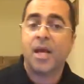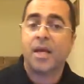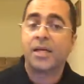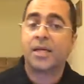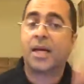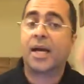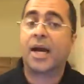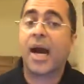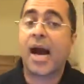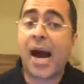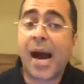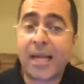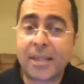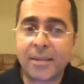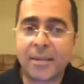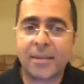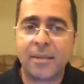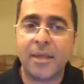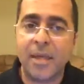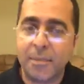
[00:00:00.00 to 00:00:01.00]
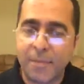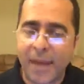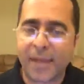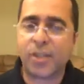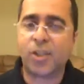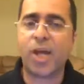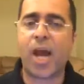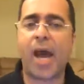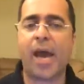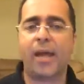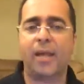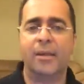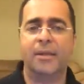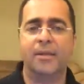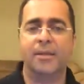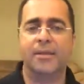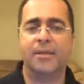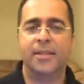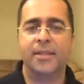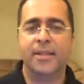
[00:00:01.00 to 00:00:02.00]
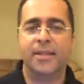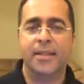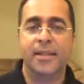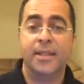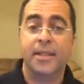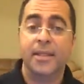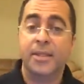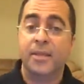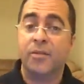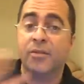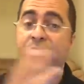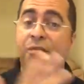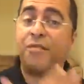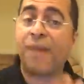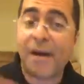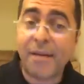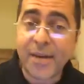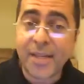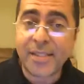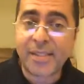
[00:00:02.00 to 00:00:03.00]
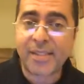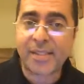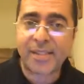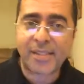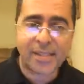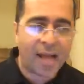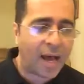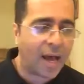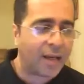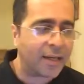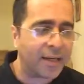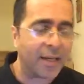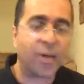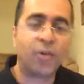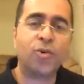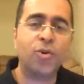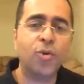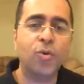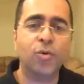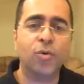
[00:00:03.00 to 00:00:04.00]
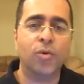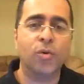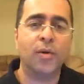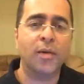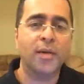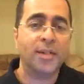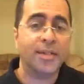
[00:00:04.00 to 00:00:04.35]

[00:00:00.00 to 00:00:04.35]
Got he big child. Farris and the crew